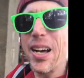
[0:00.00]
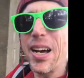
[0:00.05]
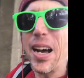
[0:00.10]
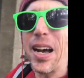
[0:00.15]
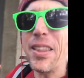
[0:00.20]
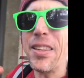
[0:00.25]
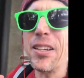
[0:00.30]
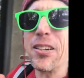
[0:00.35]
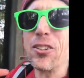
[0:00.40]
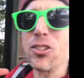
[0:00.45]

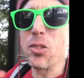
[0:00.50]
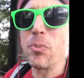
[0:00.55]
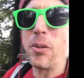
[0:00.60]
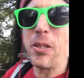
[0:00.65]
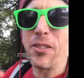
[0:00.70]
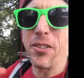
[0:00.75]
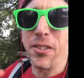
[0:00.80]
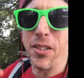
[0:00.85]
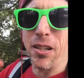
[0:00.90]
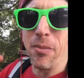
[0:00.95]
I think Errol
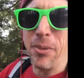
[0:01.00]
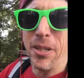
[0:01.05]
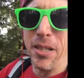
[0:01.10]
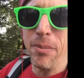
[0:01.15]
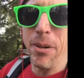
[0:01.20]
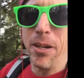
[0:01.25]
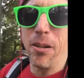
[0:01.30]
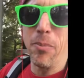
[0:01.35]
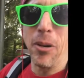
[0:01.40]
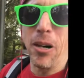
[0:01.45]
Spence is going to be the
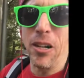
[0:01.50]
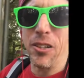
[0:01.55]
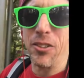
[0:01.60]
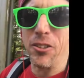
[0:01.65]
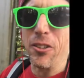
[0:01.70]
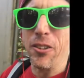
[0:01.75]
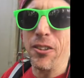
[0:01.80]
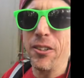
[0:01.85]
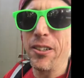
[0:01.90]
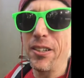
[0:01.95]
better
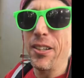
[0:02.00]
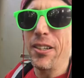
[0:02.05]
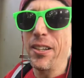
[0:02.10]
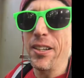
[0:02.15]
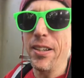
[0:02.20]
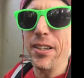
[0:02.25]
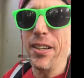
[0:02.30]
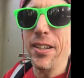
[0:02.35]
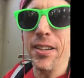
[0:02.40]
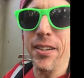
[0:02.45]
boxer
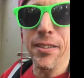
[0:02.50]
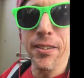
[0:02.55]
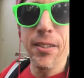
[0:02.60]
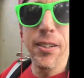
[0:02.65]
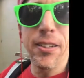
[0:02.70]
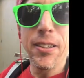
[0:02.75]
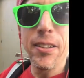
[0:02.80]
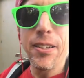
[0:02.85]
in